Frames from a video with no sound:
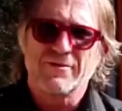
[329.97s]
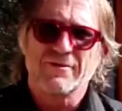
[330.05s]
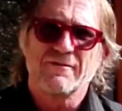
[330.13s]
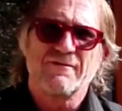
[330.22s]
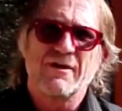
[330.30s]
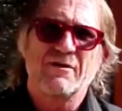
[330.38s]

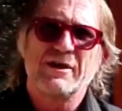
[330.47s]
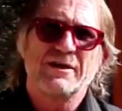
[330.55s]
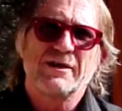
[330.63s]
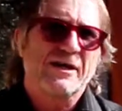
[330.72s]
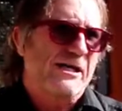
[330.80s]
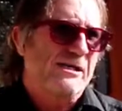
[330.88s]

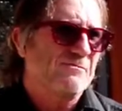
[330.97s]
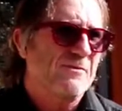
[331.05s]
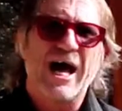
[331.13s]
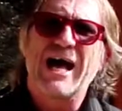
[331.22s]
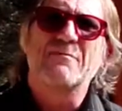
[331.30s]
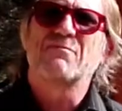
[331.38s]
Very
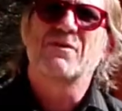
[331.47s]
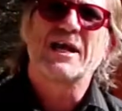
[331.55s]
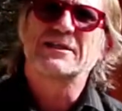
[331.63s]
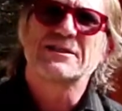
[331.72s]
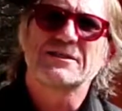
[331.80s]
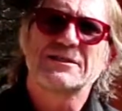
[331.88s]

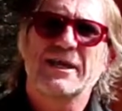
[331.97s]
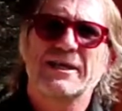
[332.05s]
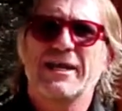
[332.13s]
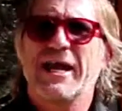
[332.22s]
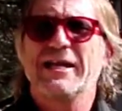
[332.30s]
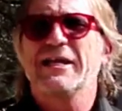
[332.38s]
unpleasant and
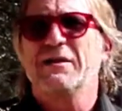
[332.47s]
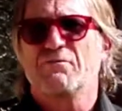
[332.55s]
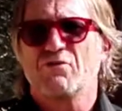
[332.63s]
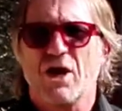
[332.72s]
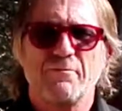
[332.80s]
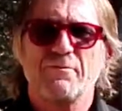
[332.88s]

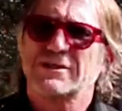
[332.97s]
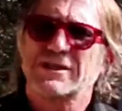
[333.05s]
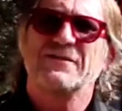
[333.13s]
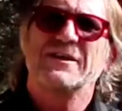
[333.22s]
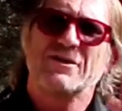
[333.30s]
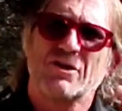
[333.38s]
inappropriate. So
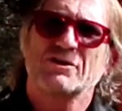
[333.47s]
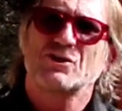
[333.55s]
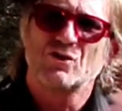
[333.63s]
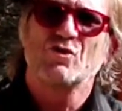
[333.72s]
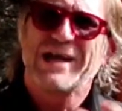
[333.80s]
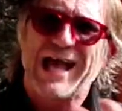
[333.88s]
if you're not
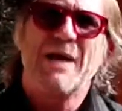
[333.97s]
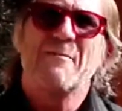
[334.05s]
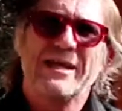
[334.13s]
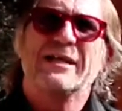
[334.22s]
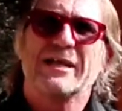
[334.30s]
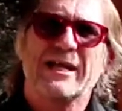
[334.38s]
sure, come
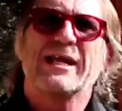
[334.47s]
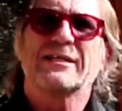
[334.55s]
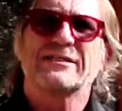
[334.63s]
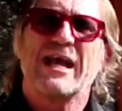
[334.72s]
in and let us